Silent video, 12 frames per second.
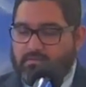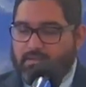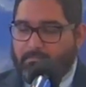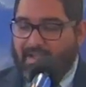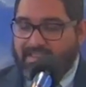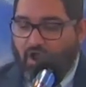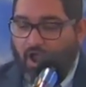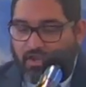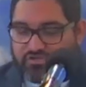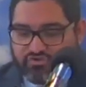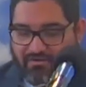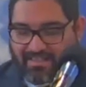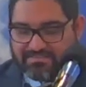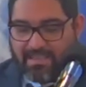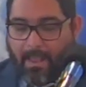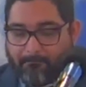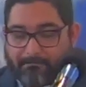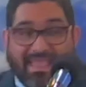By contrast,
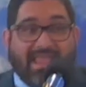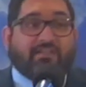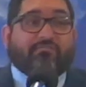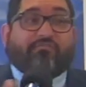being